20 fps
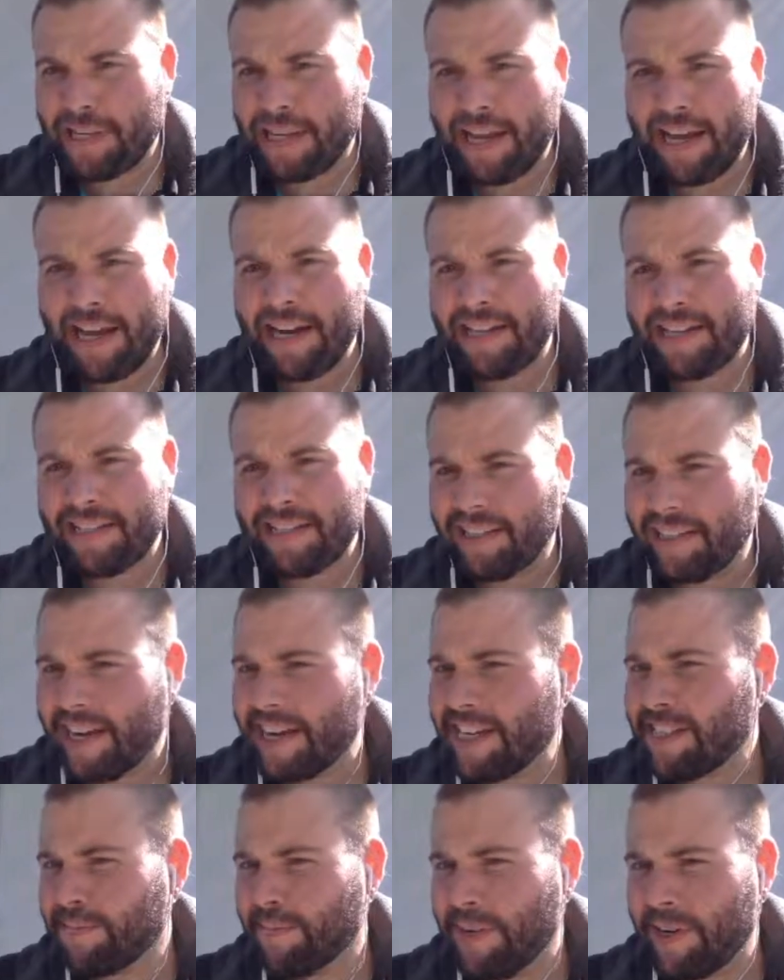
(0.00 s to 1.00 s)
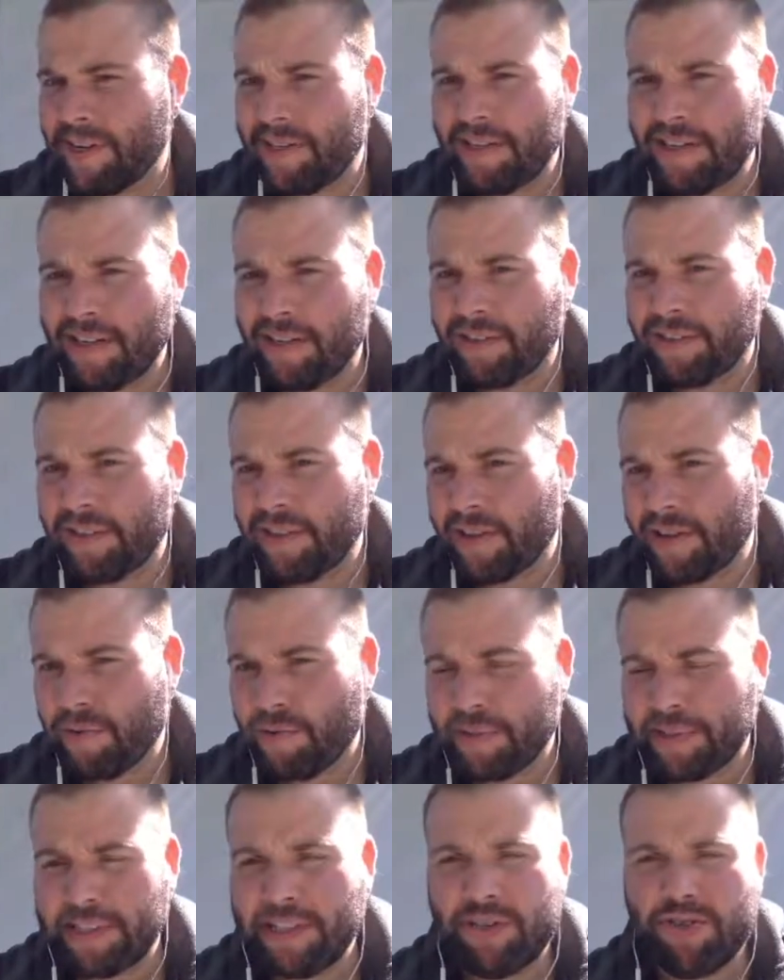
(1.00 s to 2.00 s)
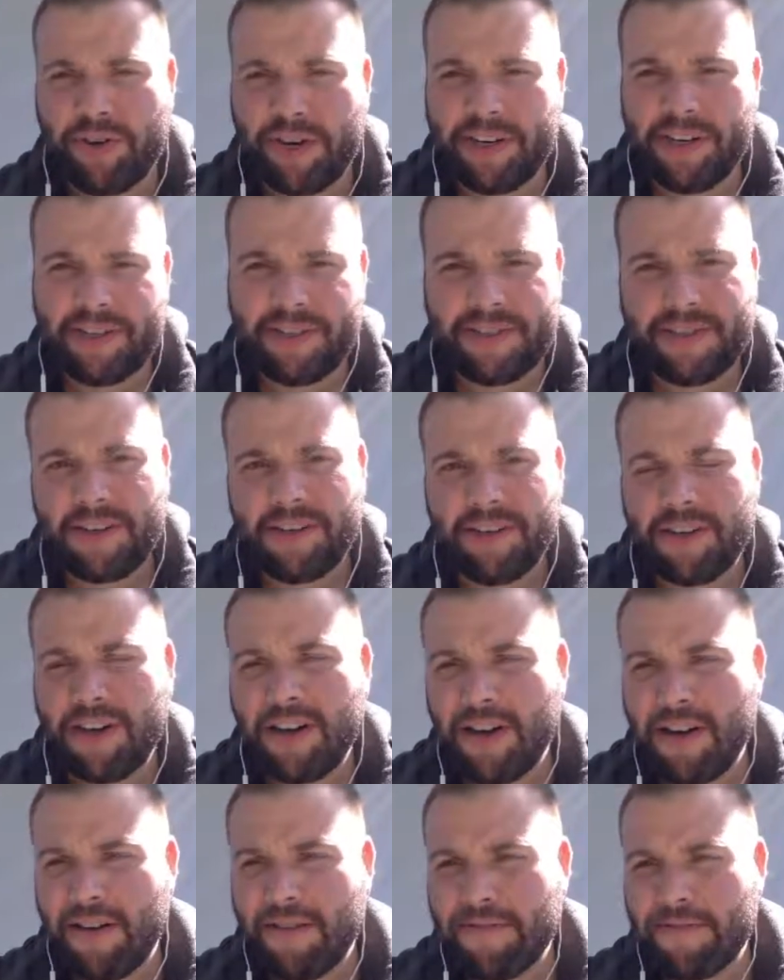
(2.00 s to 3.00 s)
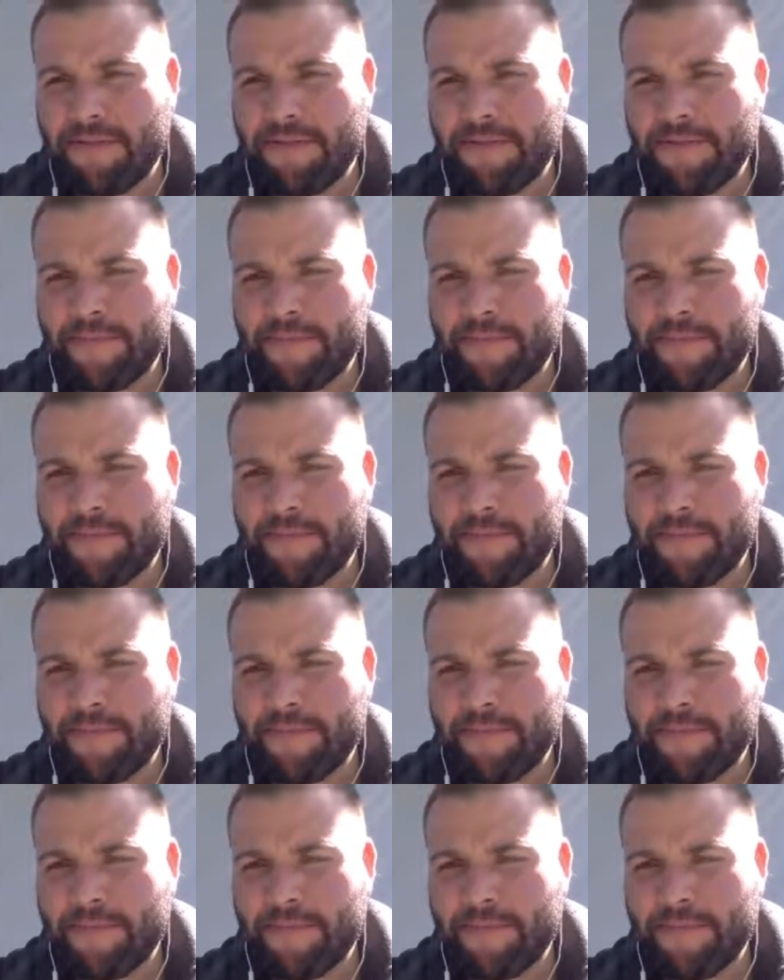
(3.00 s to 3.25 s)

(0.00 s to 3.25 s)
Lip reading: and it's a last minute deal and they're really trying to sell off.